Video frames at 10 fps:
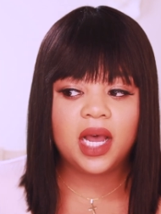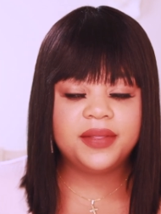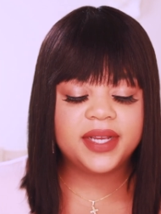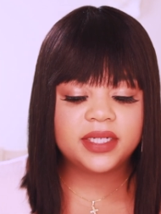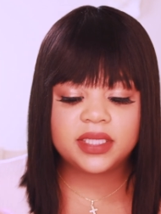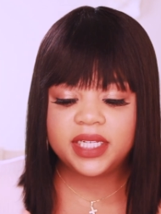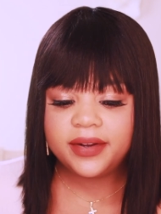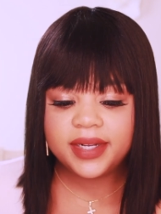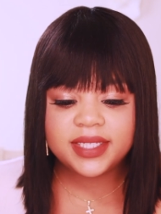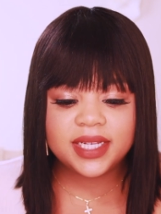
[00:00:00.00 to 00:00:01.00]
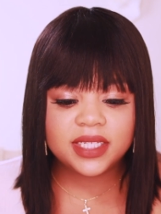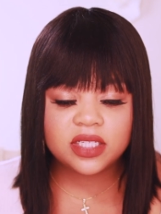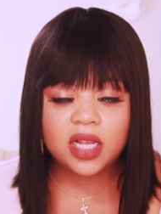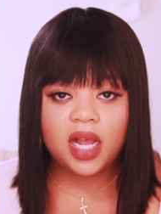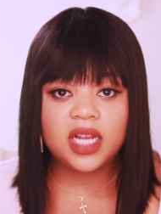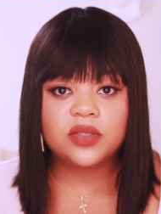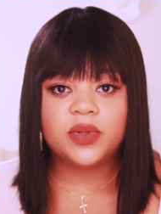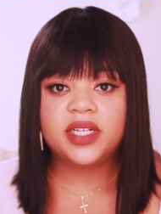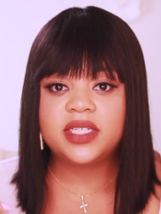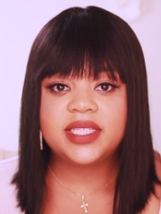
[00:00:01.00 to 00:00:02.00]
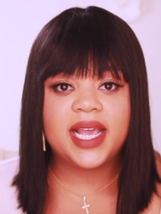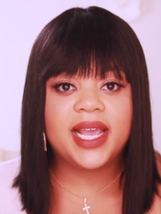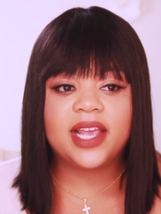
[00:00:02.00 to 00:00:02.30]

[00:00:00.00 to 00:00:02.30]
There's lyrics in songs where they're saying,